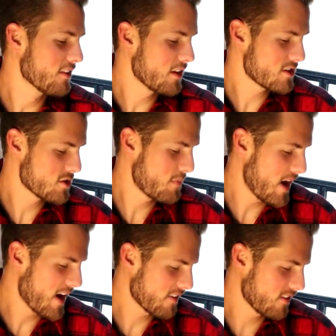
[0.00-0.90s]
lunch is
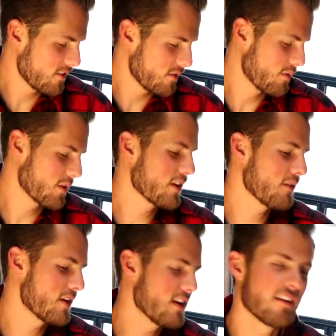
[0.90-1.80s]
packed and we're
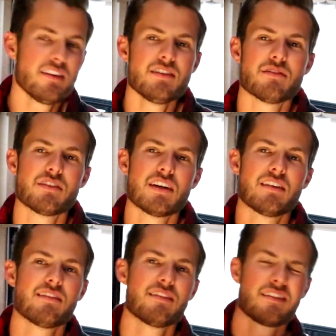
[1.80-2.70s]
getting ready to leave. So
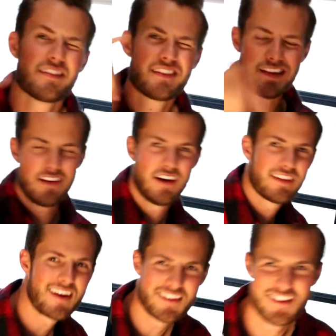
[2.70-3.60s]
I'll
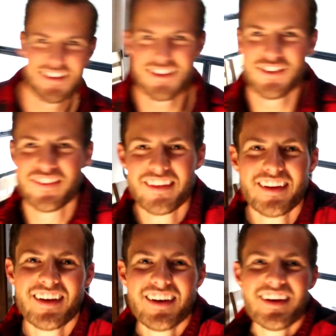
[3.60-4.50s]
talk to you soon.
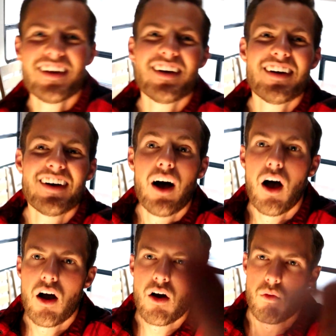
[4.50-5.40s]

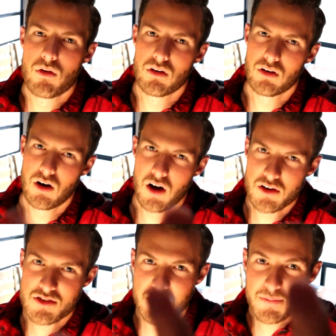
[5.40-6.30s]
Oh,
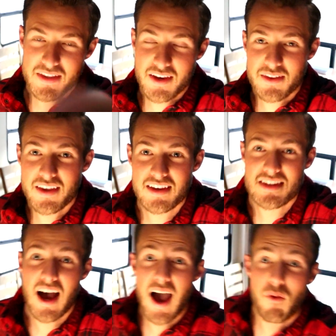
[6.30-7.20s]
also let me tell you this.
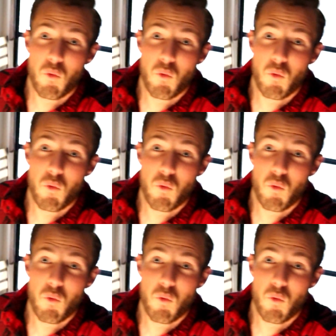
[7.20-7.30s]
I